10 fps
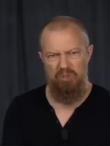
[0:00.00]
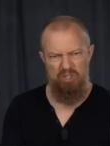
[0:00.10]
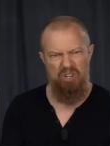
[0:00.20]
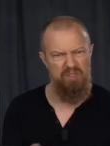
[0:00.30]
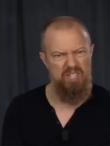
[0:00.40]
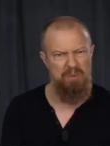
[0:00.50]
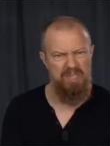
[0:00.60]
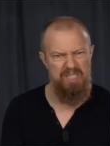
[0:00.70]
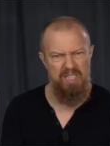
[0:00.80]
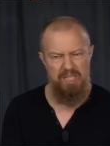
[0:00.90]
which is obviously a
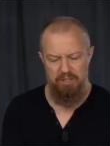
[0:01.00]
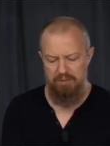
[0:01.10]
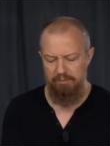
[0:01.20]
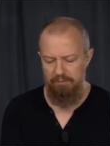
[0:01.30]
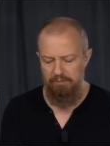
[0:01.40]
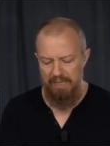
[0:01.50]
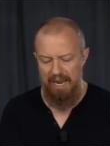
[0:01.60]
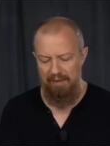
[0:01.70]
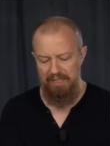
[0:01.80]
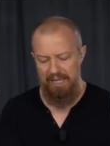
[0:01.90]
bit tedious.
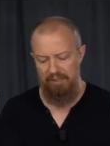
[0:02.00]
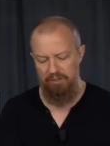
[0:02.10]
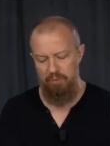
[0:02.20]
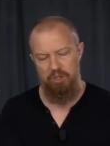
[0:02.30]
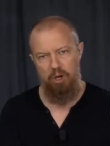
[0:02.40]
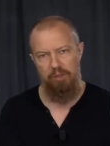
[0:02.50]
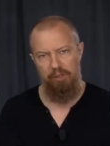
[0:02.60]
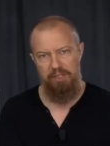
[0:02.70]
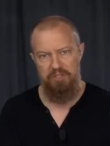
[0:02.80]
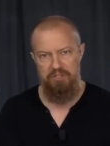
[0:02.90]
Having that switch on the
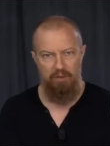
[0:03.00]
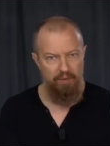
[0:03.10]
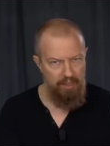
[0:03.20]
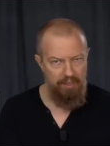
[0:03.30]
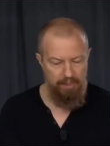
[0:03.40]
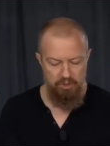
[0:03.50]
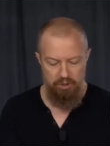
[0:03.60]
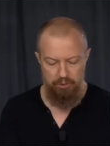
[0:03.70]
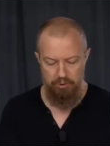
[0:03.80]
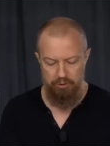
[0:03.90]
lens itself can be
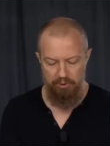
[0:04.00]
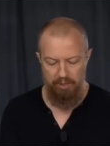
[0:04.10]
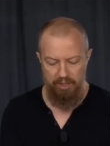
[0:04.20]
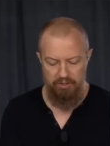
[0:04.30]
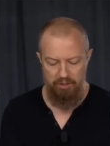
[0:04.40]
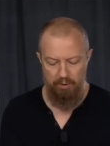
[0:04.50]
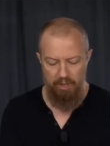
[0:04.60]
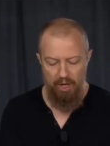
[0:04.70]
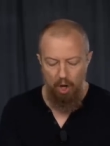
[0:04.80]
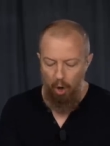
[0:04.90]
super, super nice. So
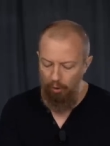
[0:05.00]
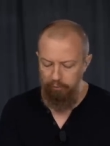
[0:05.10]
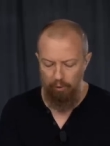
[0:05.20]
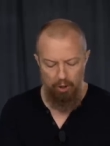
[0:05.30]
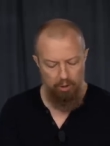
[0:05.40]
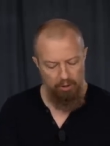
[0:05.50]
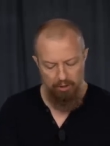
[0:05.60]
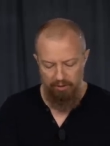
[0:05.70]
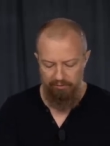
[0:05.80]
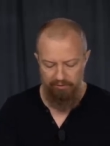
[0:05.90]
overall,
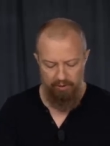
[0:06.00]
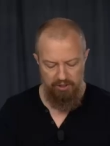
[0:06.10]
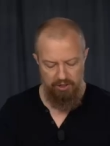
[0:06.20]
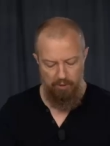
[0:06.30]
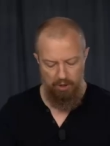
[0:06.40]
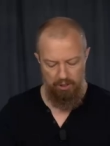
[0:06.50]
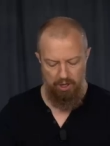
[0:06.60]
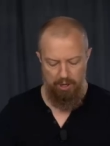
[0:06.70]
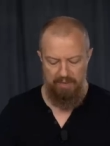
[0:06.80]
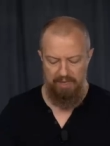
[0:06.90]
very small and
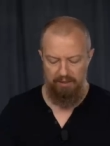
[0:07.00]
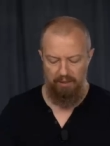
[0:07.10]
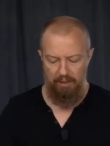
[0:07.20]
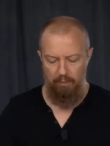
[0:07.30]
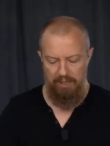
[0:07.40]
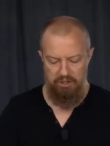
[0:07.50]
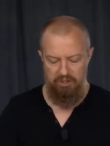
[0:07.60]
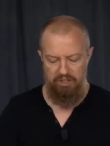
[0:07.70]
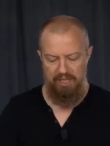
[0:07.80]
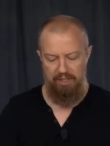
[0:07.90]
compact and lightweight.
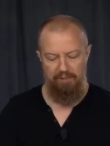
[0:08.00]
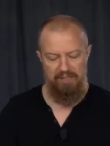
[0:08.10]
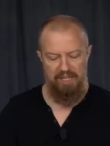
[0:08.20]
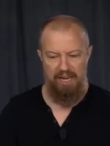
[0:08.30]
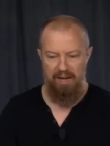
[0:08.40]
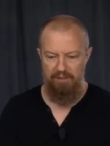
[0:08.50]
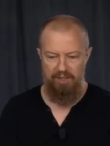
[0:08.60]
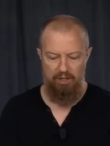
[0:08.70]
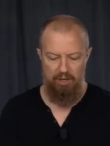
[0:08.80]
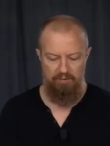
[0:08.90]
Just to take, if I take
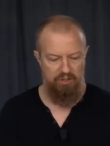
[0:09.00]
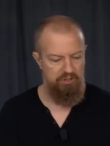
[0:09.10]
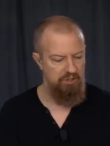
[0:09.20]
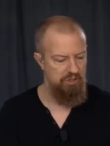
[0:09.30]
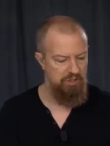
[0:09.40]
everything off, you can see just